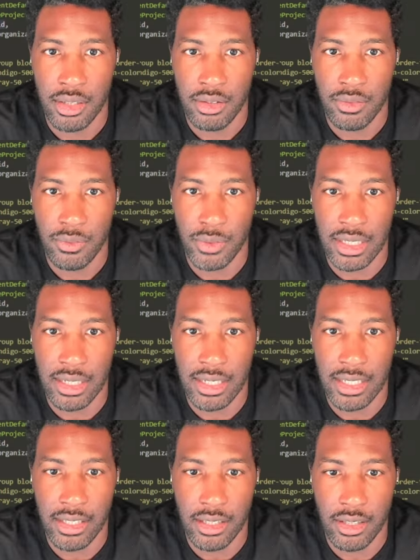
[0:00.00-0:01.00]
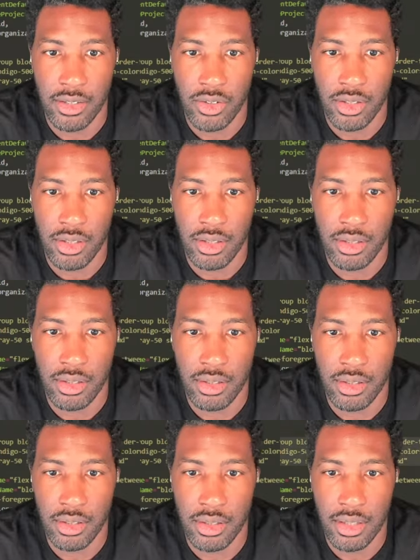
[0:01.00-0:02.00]
with the link,
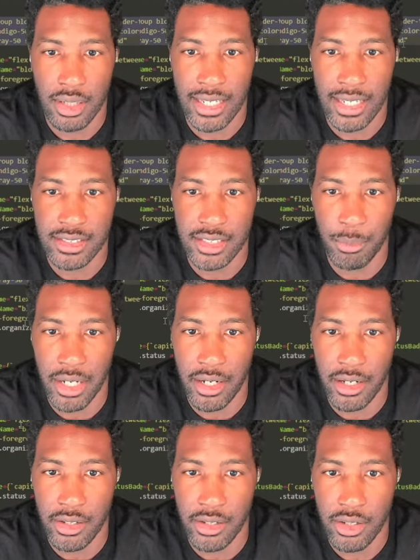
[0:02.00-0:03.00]
class name right here.